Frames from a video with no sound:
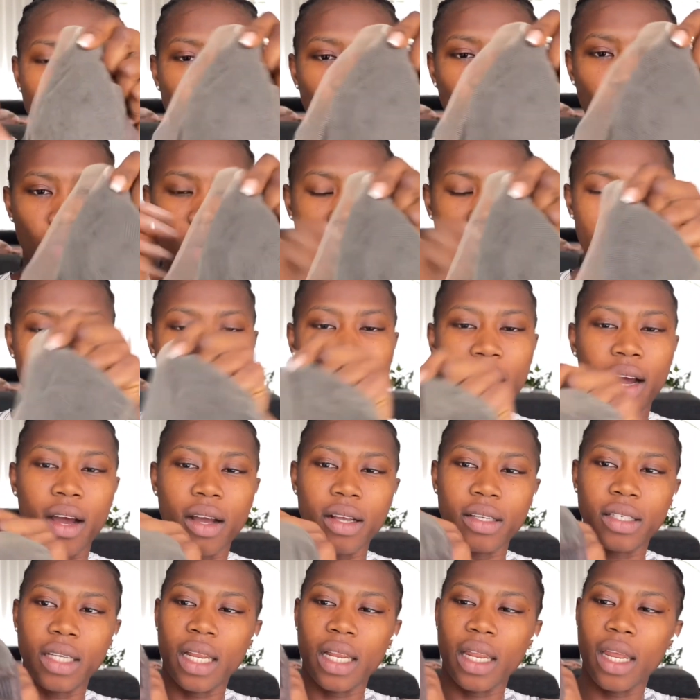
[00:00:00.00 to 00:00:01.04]
really
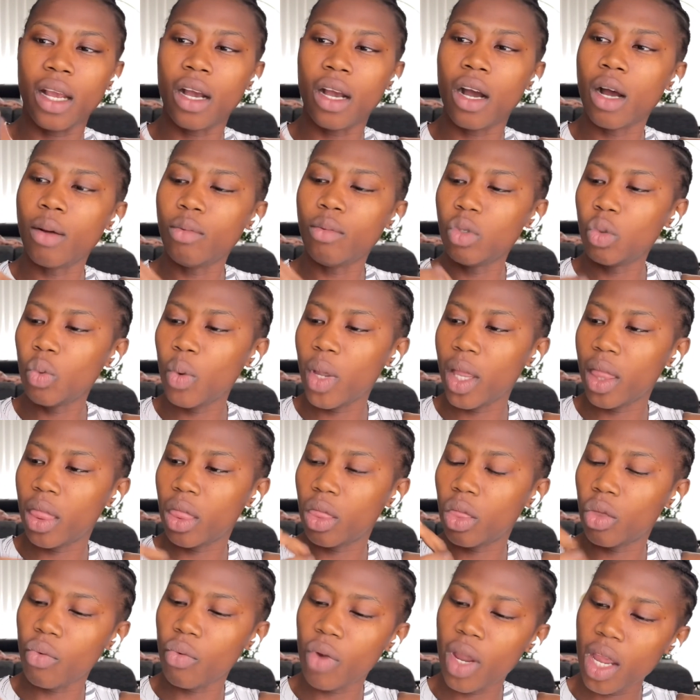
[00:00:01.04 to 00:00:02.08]
nice, and it comes with
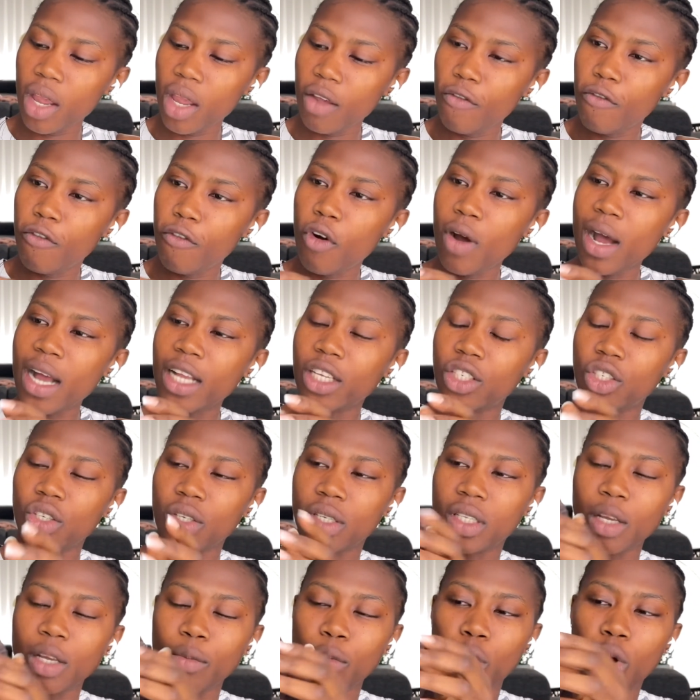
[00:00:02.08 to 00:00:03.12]
4
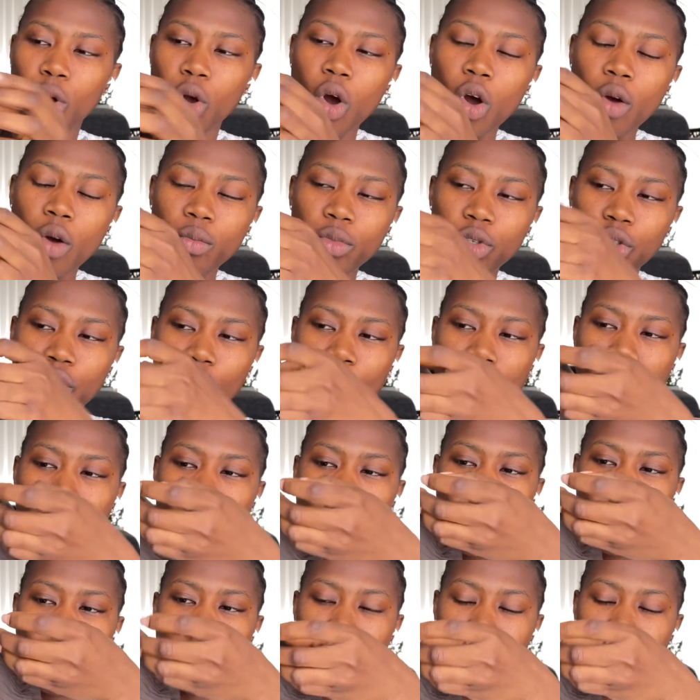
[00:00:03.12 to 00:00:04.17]
adjustable combs. You have
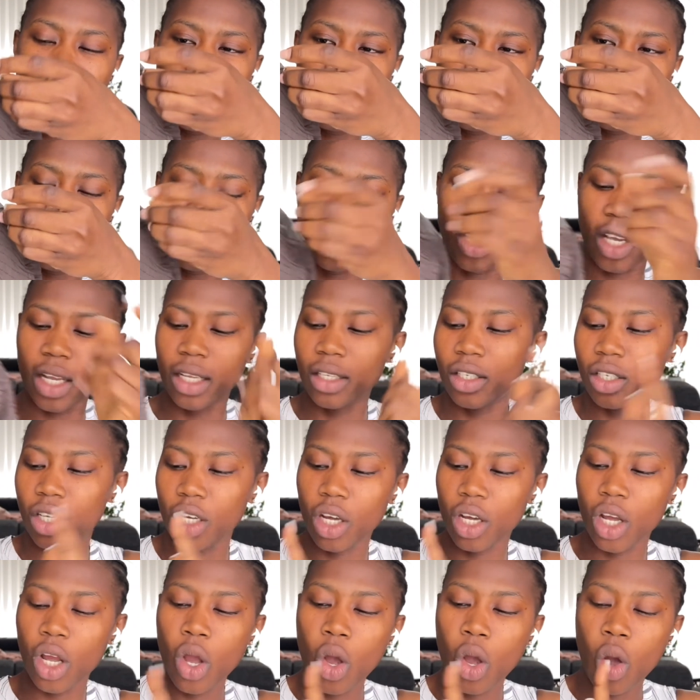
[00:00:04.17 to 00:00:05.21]
one in the
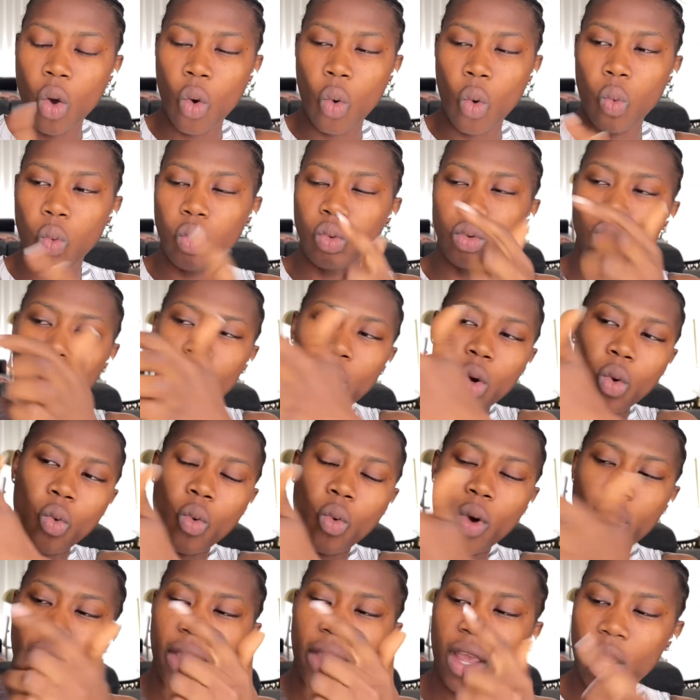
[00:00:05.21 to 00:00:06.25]
center,
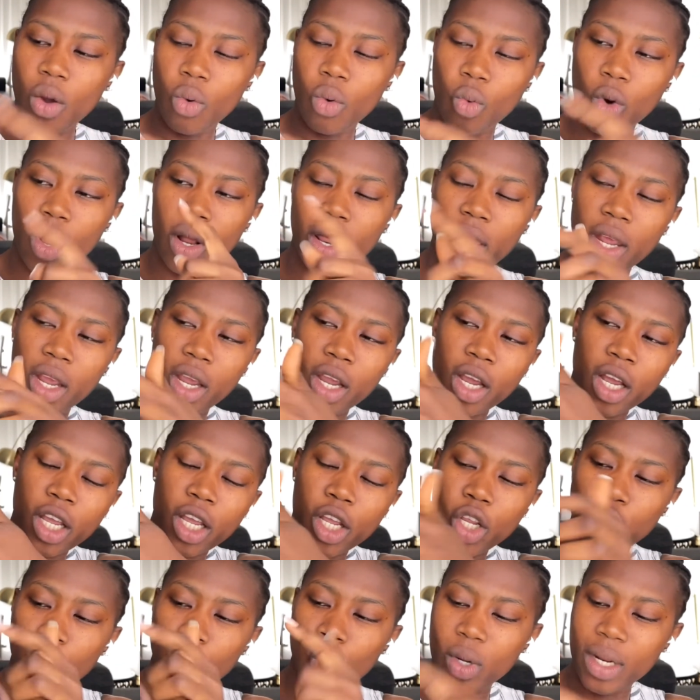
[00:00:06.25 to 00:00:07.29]
one here,
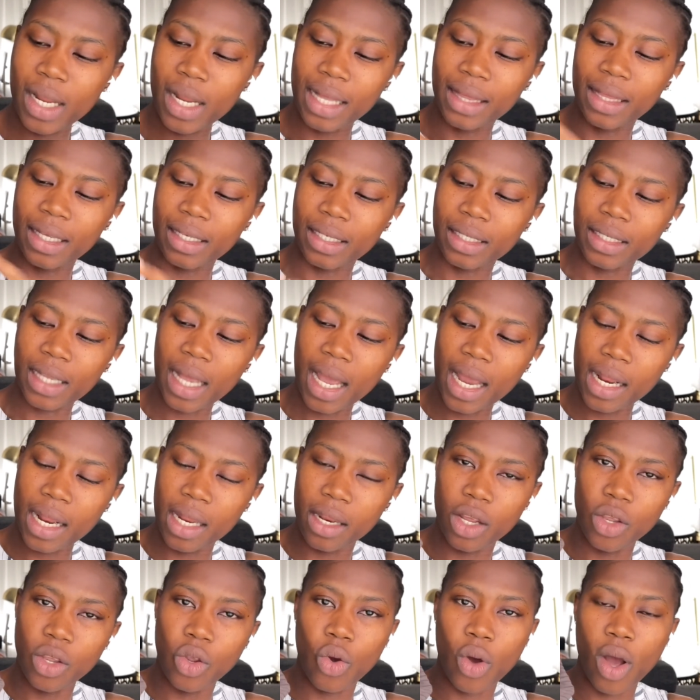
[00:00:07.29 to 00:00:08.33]
each one at the side, and
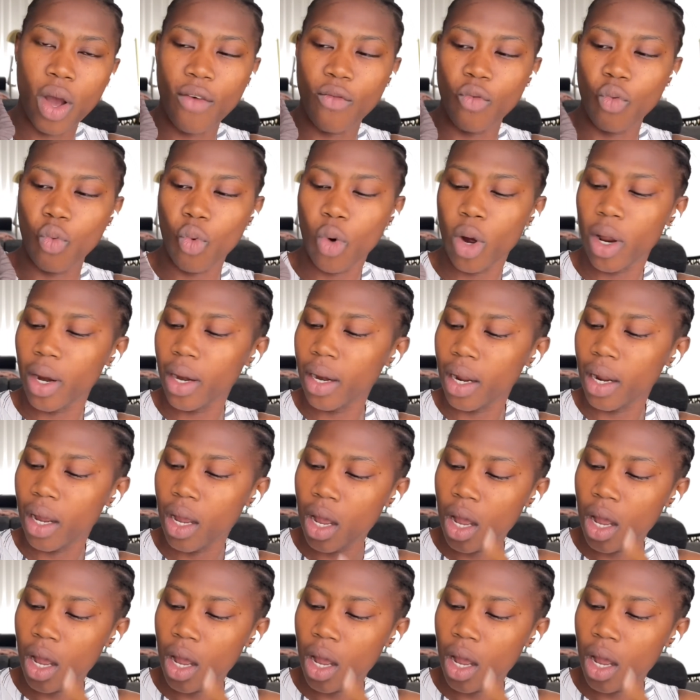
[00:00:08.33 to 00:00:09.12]
then you have one